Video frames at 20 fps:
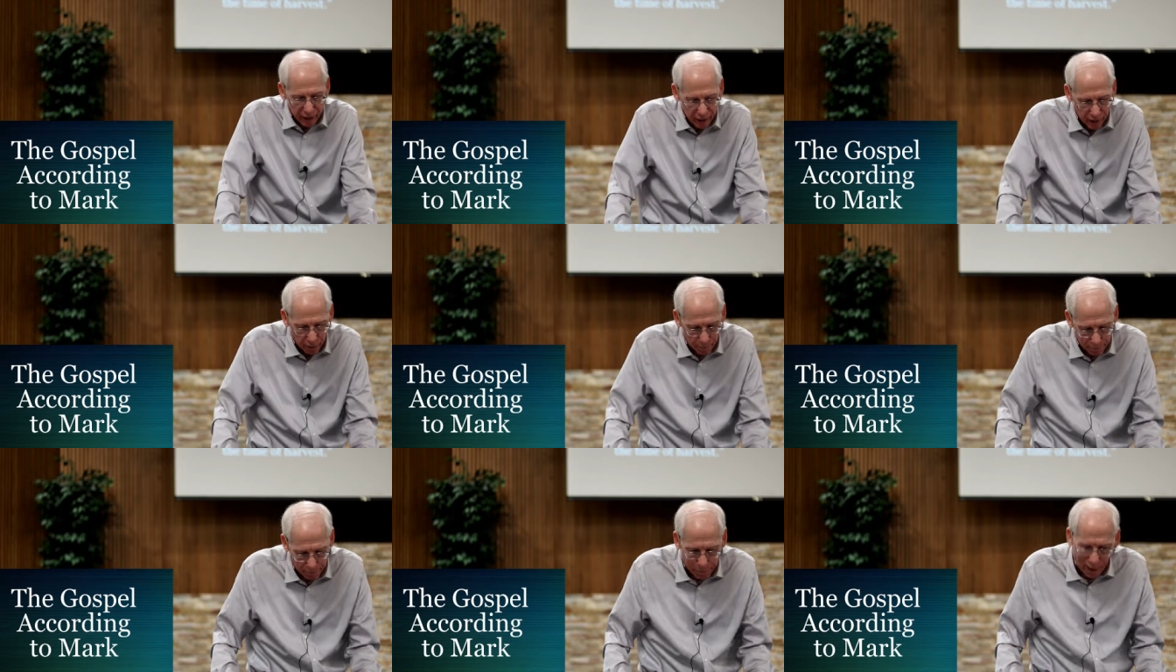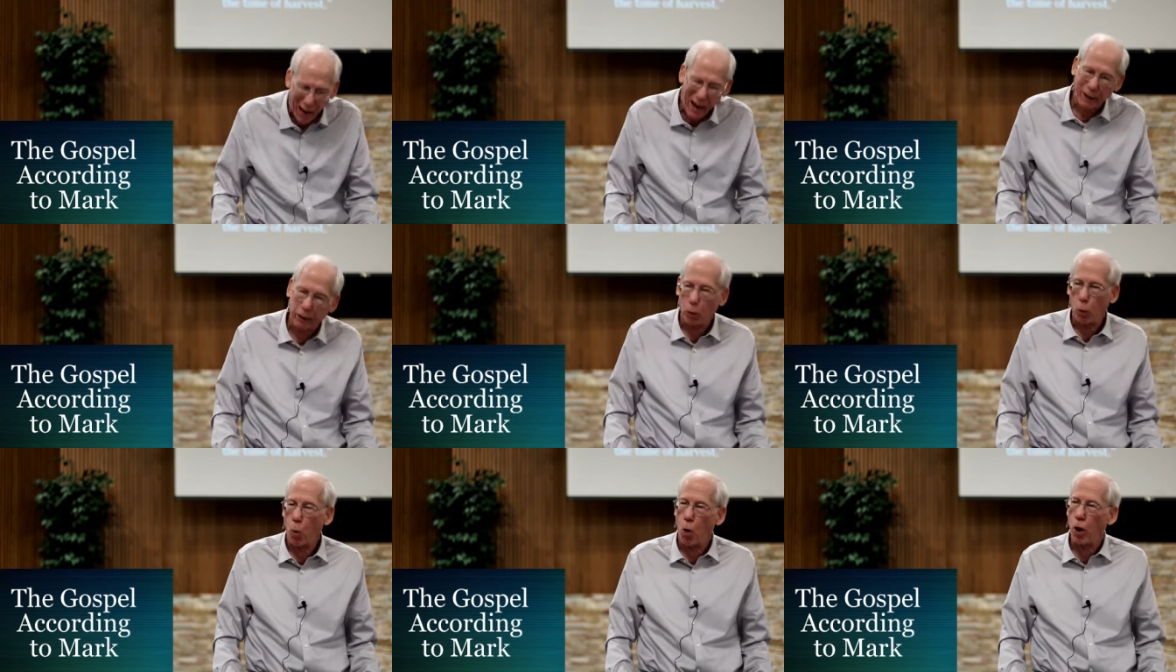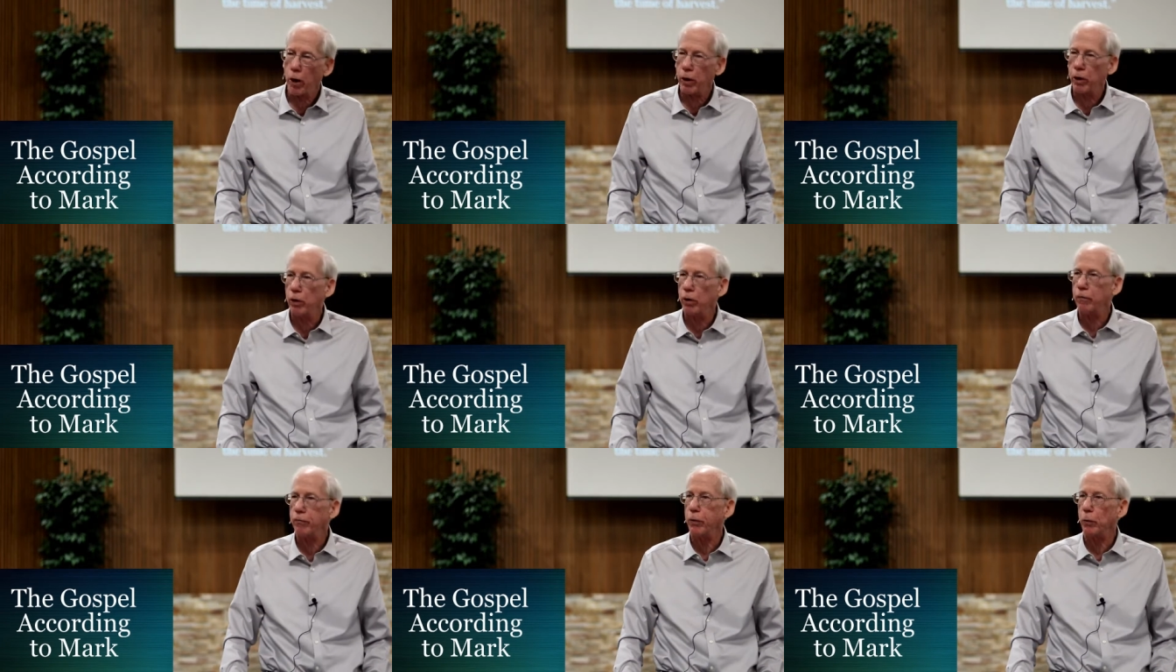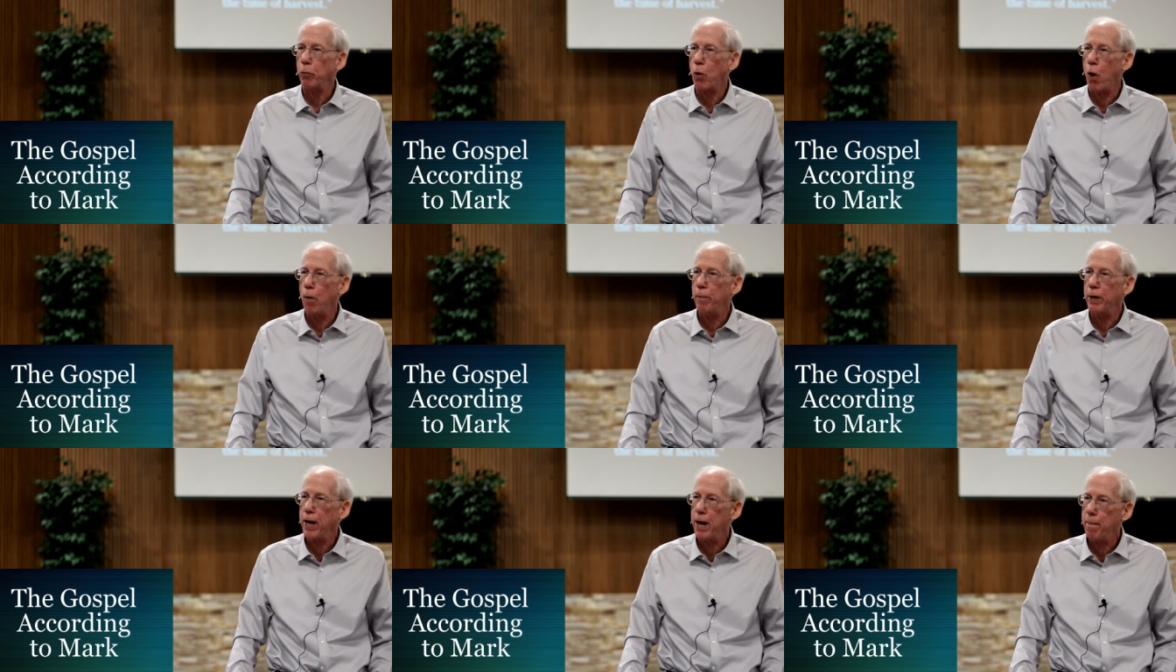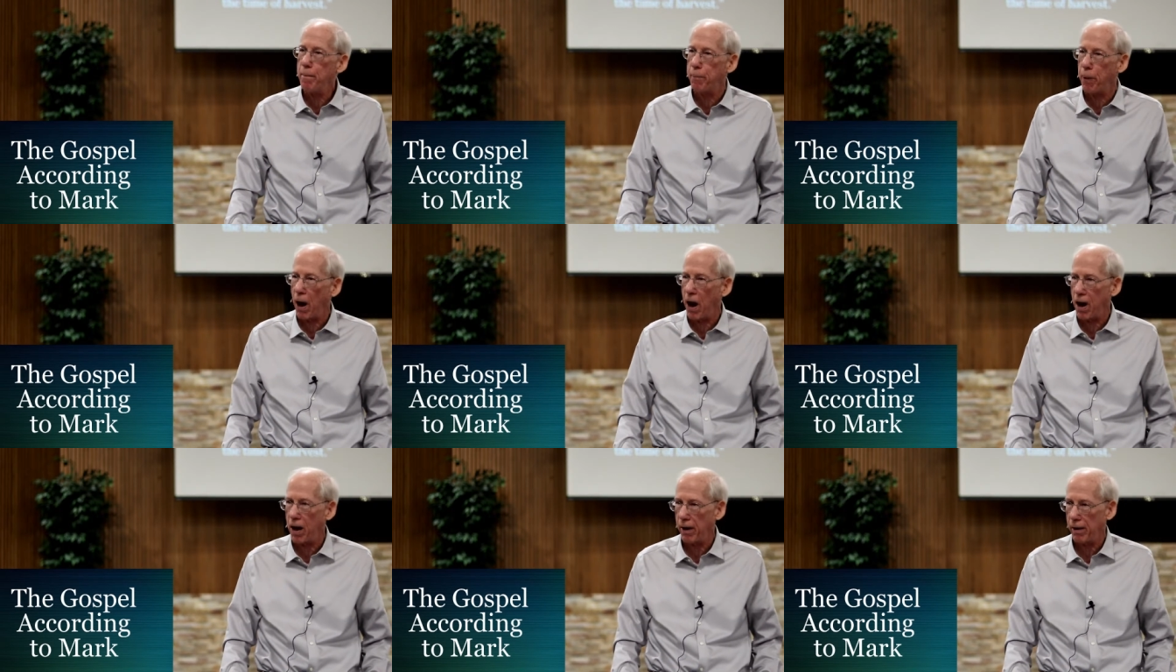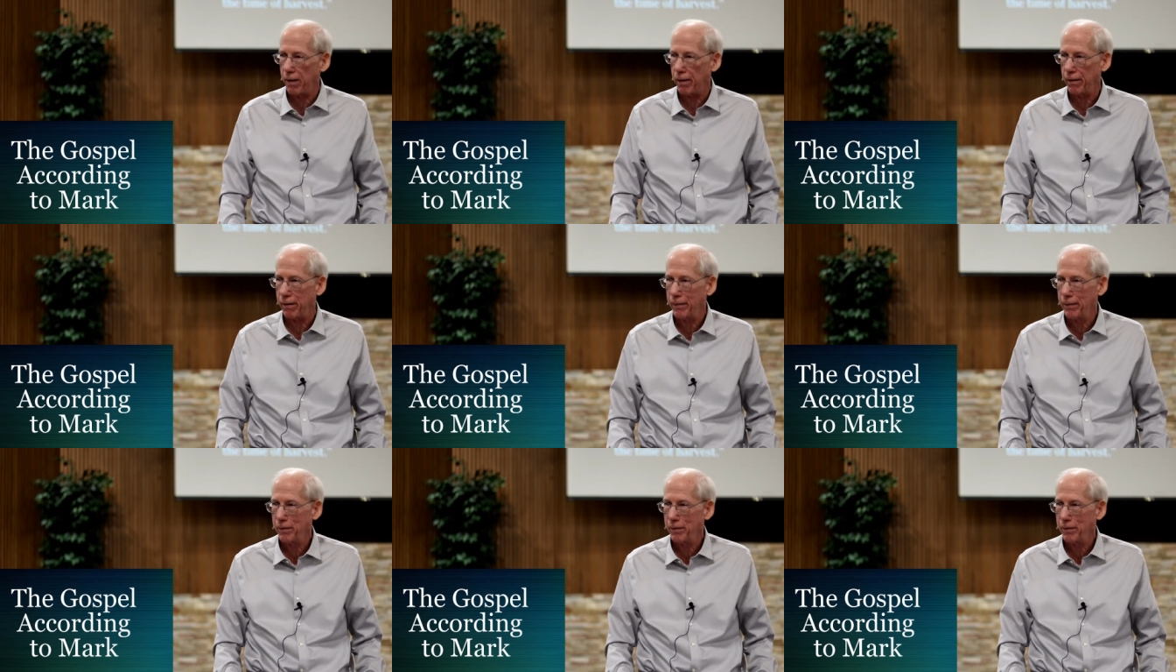in a backwater of the Roman Empire.